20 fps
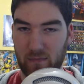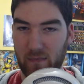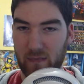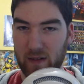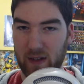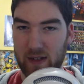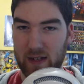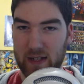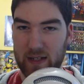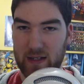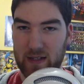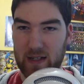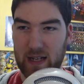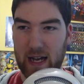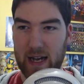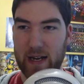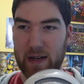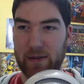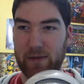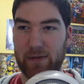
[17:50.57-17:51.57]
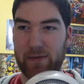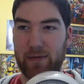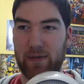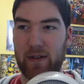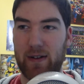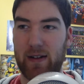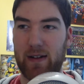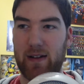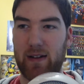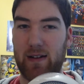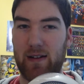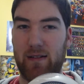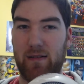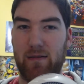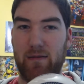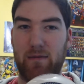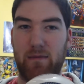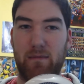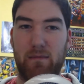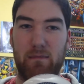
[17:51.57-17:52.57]
It's kind of
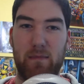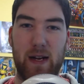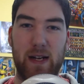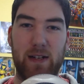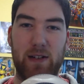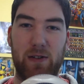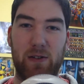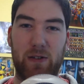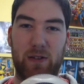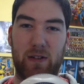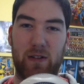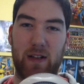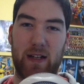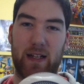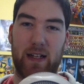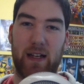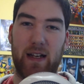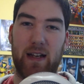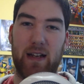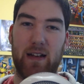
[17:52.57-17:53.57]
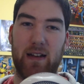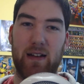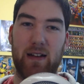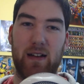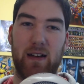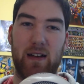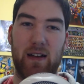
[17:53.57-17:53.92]
made to look like a